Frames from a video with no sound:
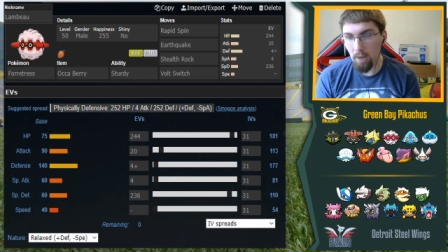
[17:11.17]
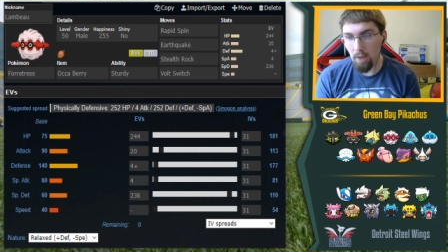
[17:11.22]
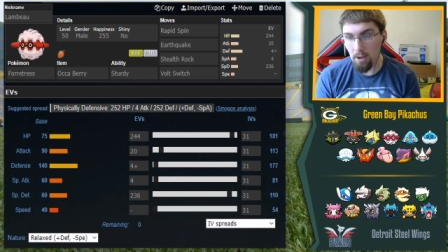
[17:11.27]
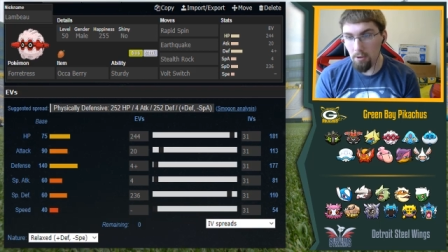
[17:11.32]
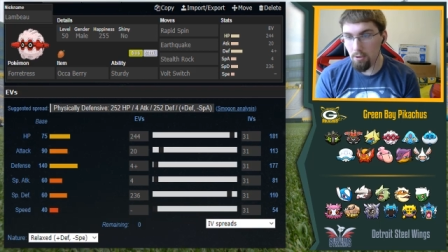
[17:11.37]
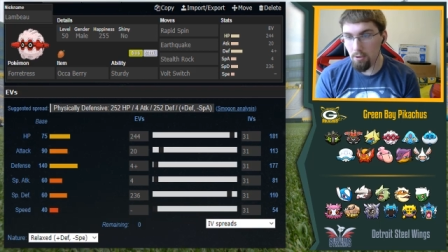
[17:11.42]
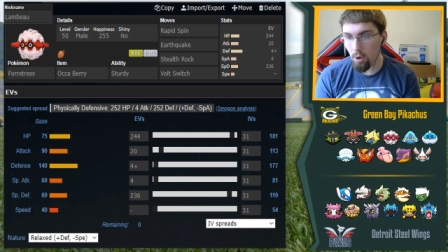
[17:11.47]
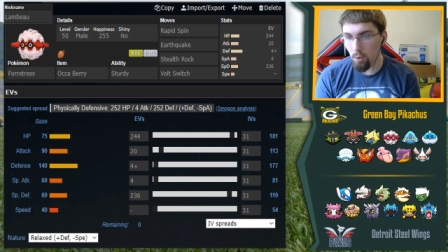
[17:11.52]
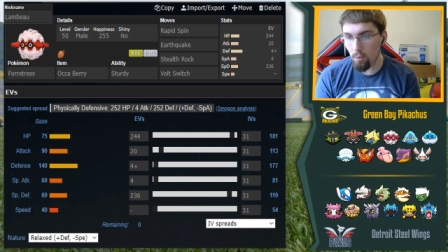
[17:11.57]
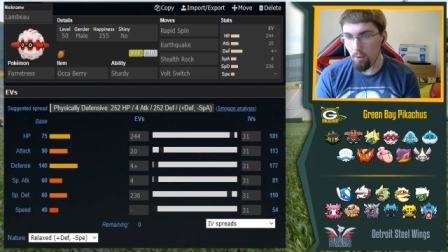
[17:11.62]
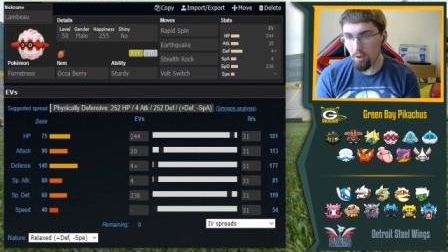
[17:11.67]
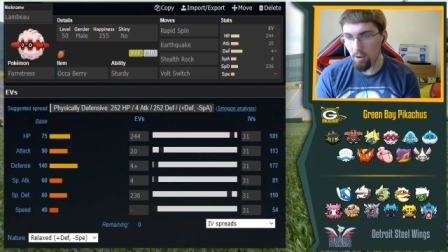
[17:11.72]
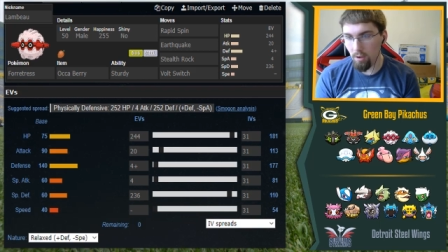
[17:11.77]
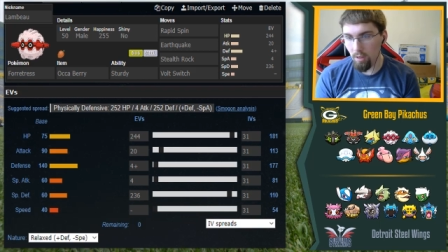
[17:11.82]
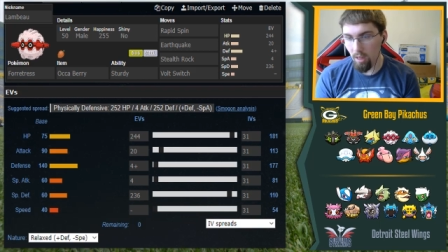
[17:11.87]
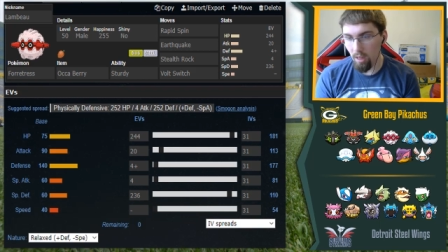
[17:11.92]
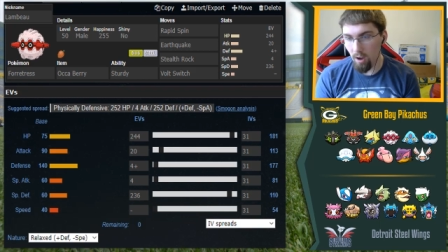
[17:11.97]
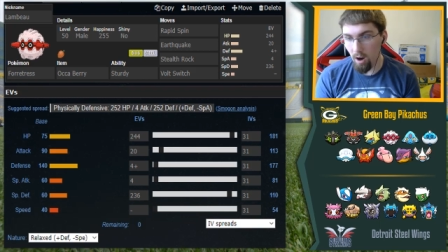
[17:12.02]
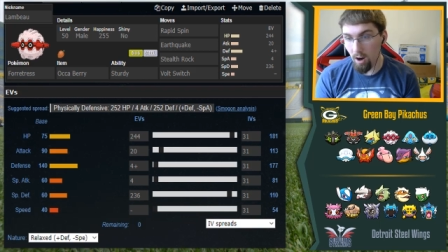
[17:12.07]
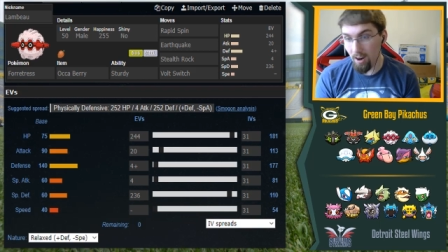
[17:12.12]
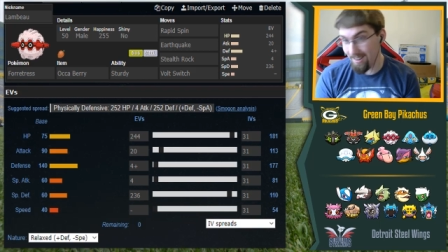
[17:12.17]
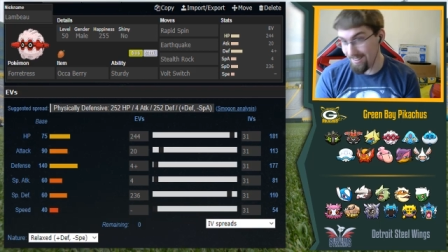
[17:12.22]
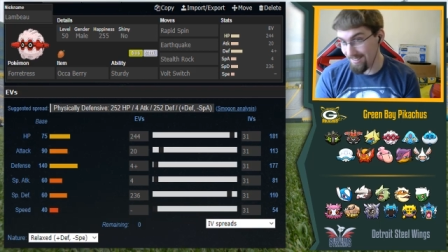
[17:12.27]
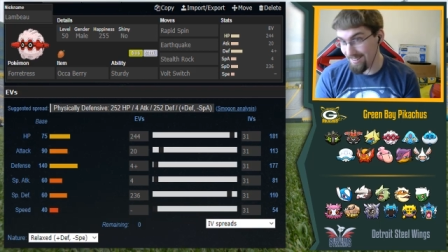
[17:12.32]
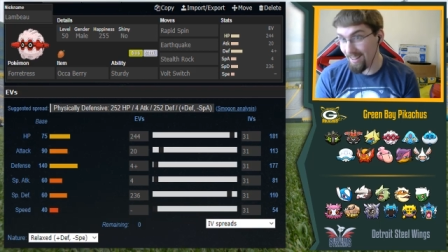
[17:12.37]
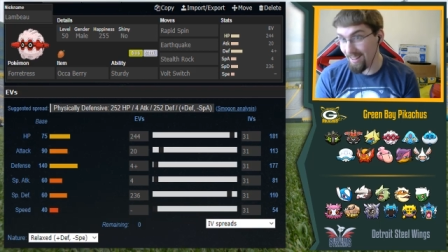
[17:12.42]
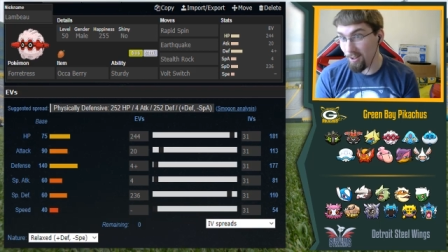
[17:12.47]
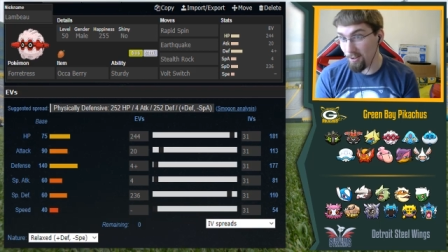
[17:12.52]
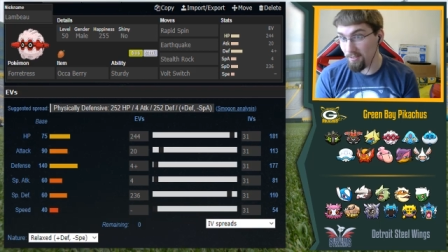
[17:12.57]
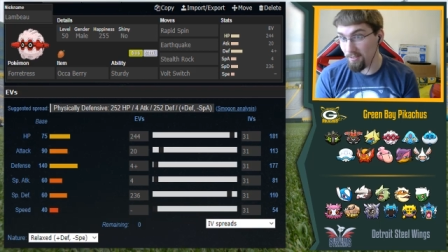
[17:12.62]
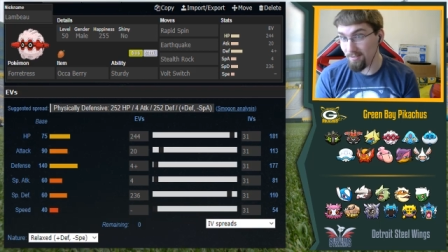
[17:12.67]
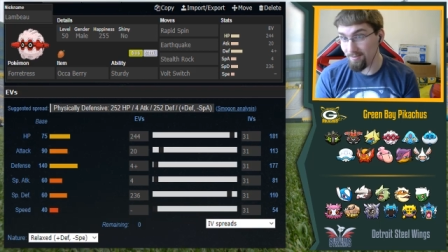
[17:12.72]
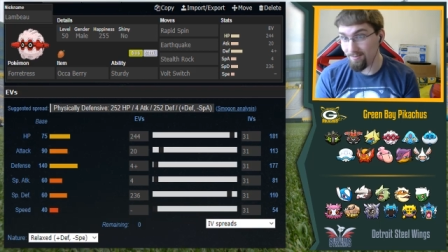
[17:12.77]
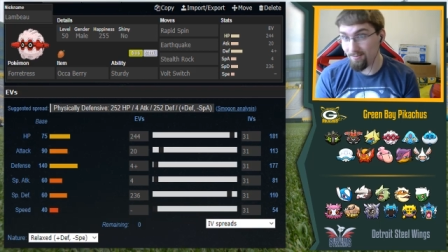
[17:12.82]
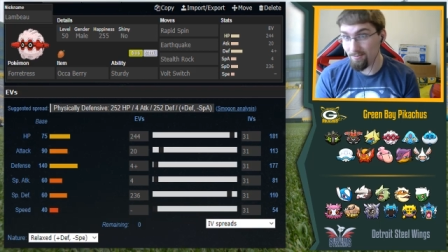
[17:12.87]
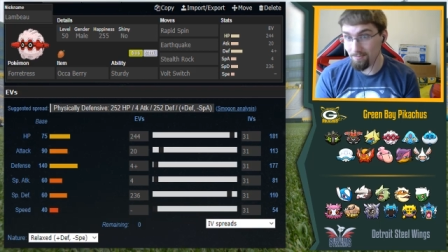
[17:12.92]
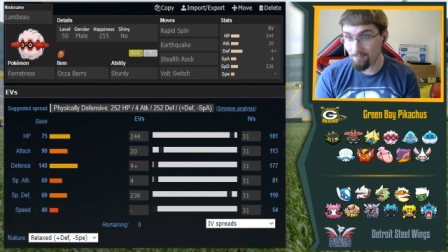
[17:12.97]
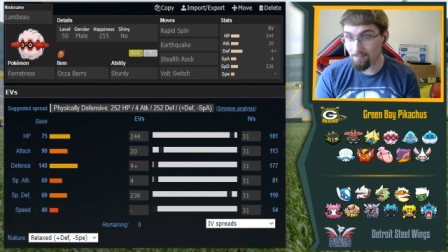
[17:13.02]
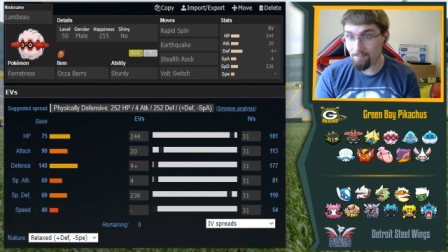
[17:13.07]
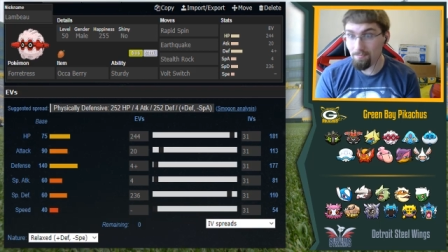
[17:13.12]
and so will our Elf,
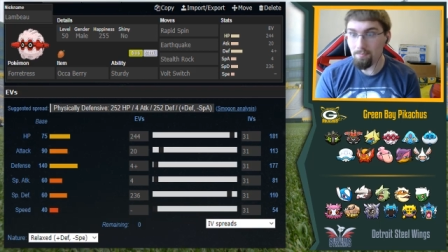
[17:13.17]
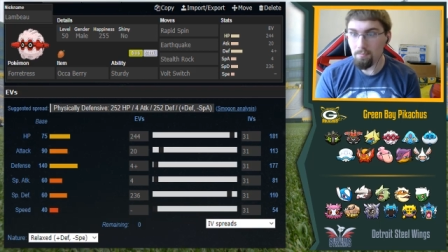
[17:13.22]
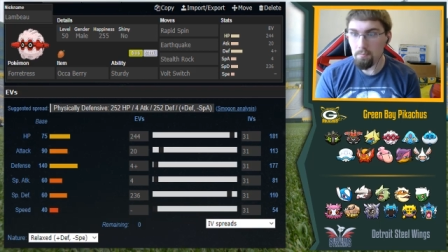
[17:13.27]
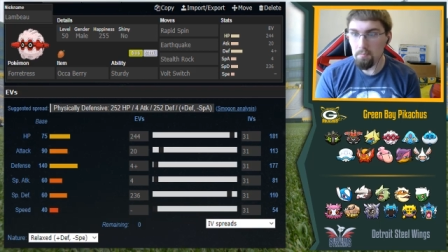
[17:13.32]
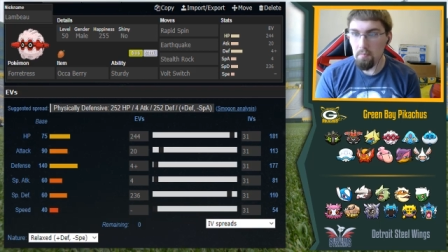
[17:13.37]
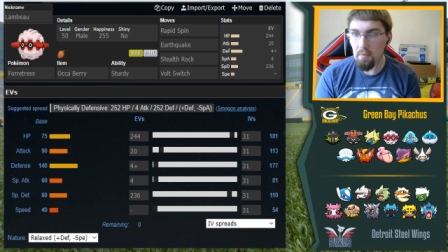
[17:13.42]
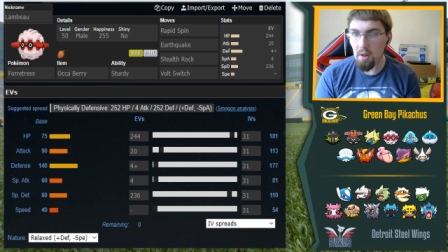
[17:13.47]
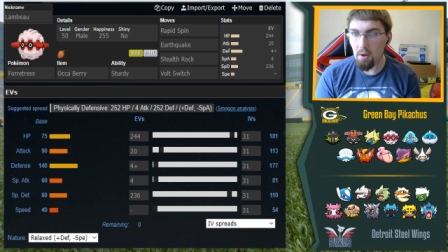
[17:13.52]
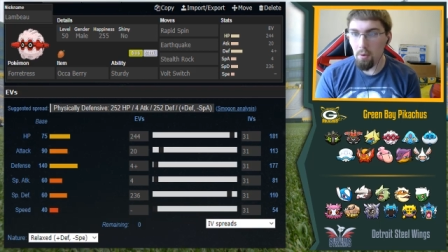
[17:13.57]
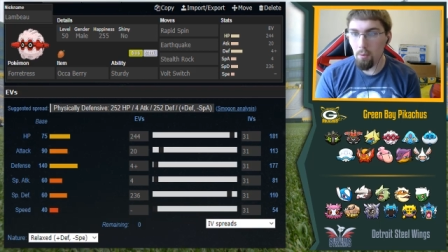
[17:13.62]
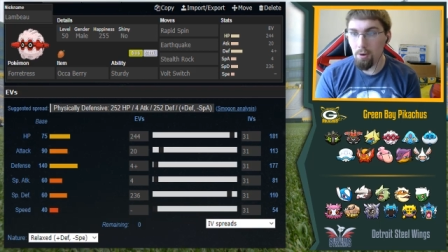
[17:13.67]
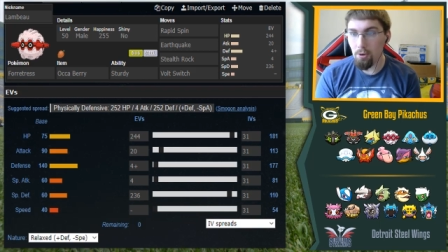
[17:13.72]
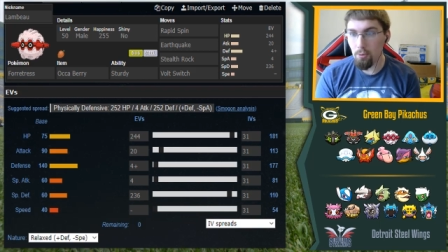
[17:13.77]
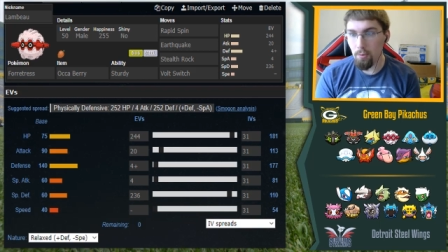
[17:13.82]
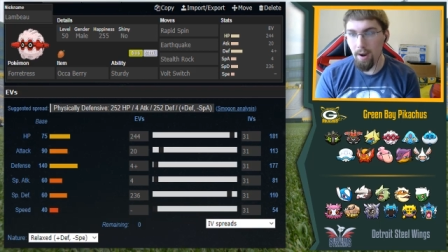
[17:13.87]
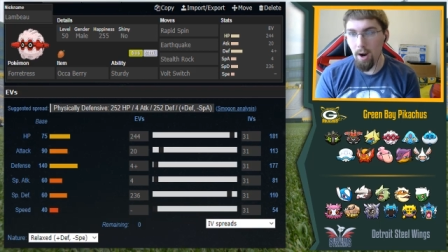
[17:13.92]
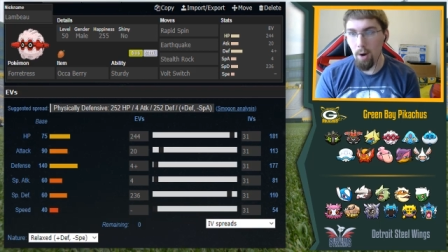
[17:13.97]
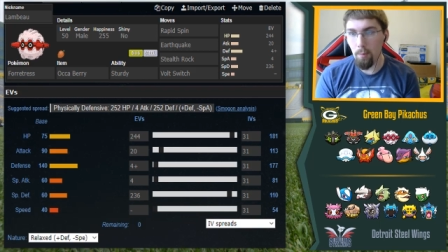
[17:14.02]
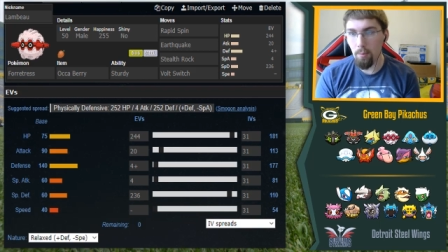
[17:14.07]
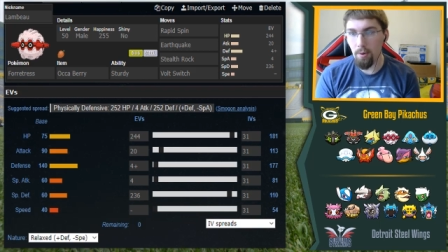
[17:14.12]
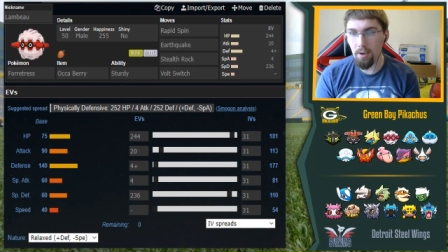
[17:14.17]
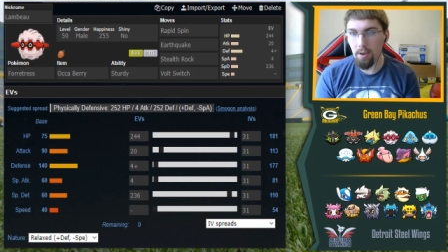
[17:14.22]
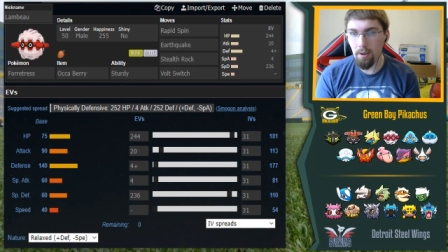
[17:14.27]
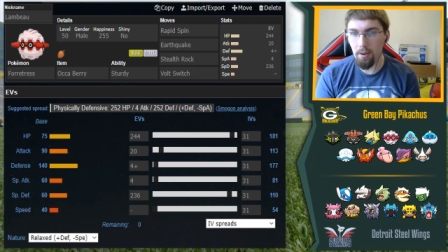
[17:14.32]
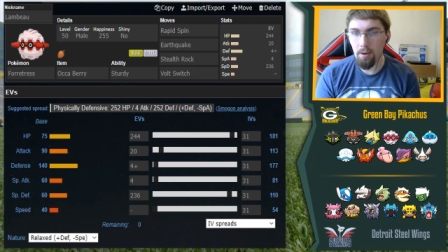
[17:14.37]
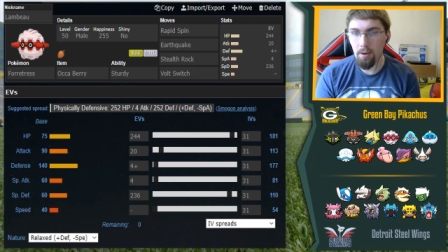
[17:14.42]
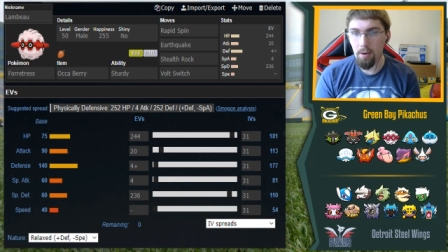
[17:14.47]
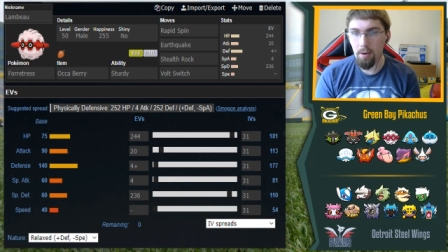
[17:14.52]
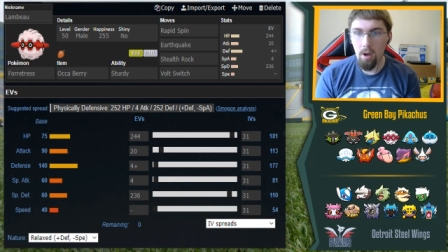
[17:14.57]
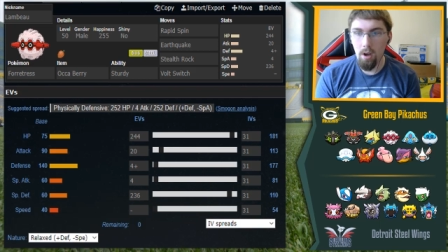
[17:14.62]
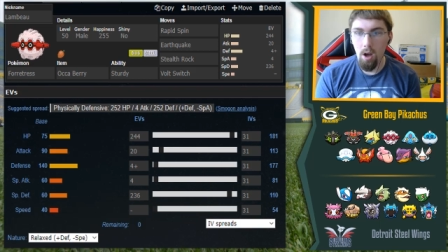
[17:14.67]
which we are bringing.